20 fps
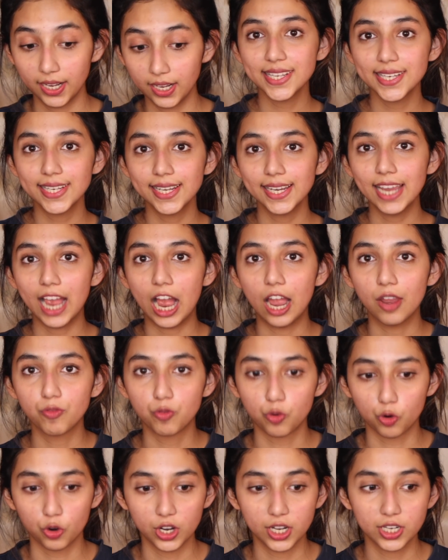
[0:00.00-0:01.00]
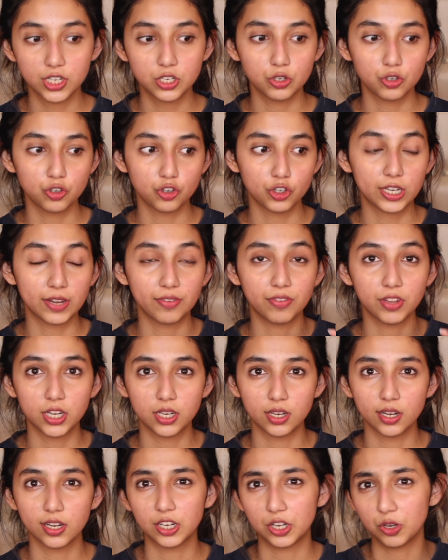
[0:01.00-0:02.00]
Recently, I wore it to give
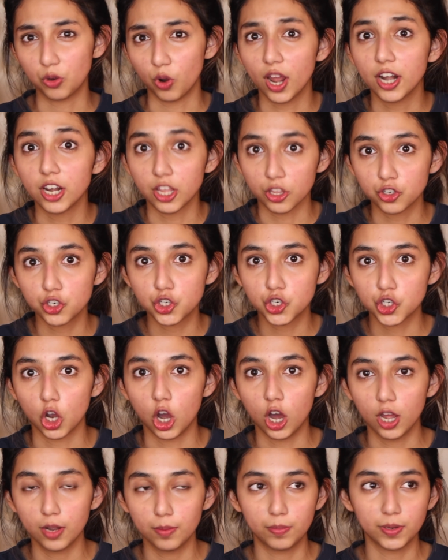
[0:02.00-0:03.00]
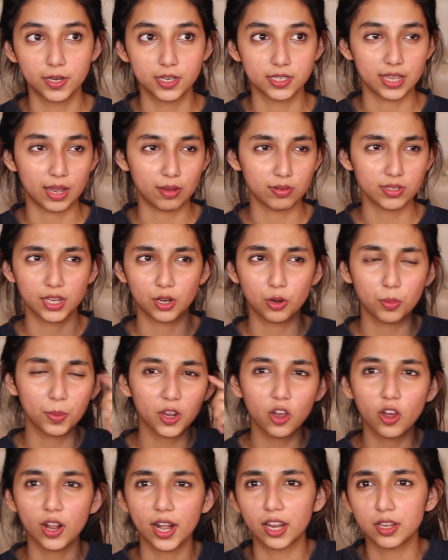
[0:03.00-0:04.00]
it, another shot because I was like, oh
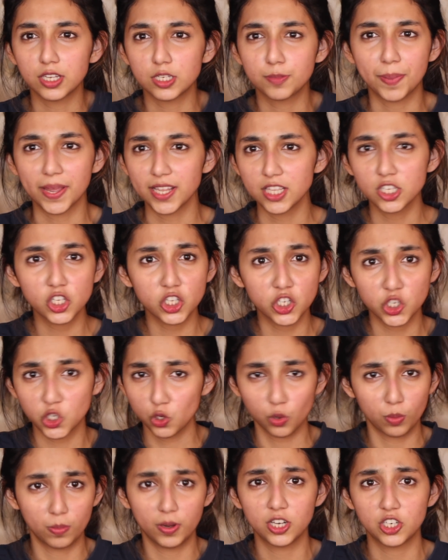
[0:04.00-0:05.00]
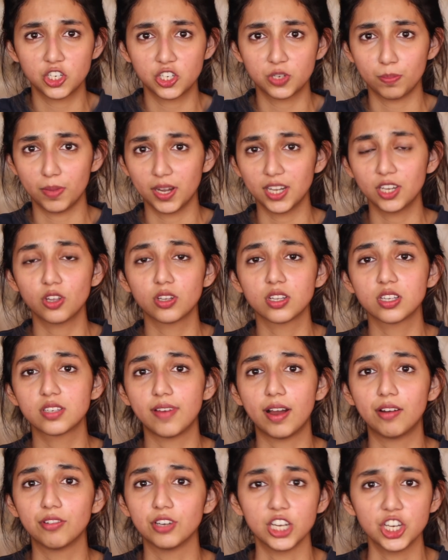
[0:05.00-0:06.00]
my god, I spent so much money on
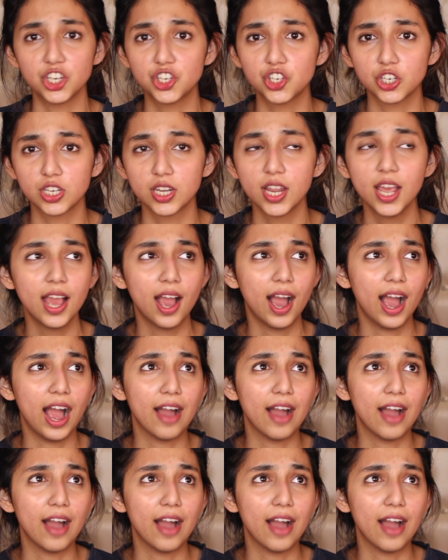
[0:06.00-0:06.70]
this foundation.